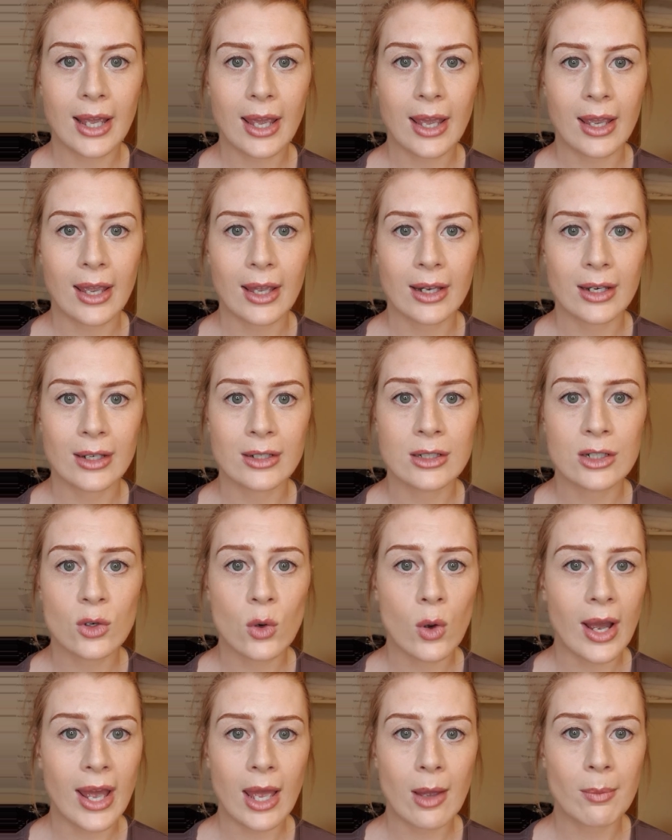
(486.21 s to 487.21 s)
and
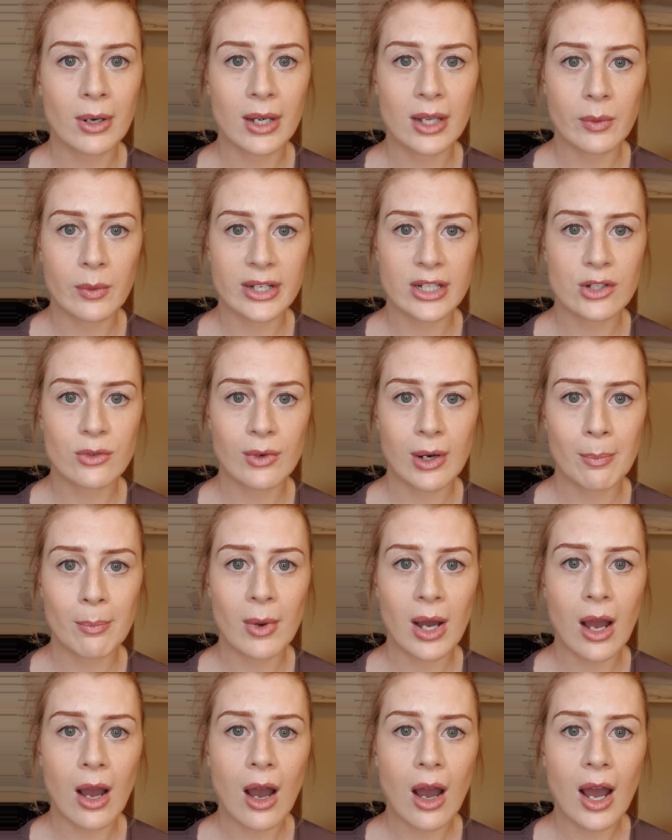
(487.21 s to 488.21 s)
quite happily went to rub
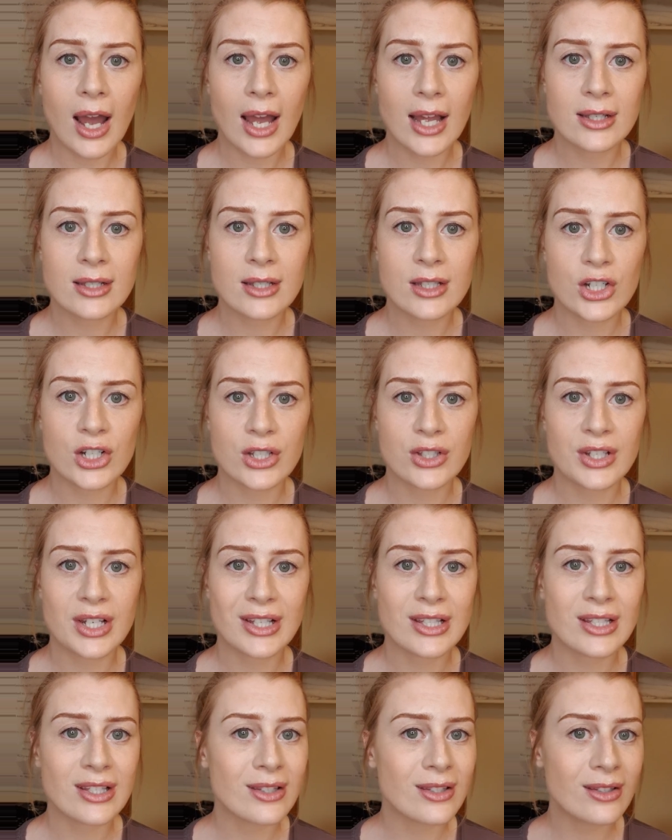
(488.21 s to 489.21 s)
my eyes just
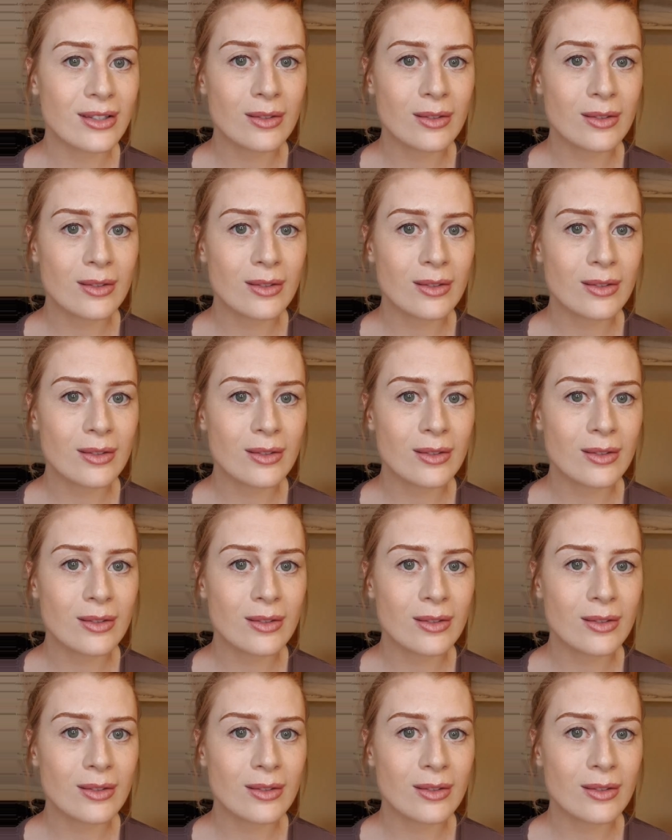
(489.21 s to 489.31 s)
as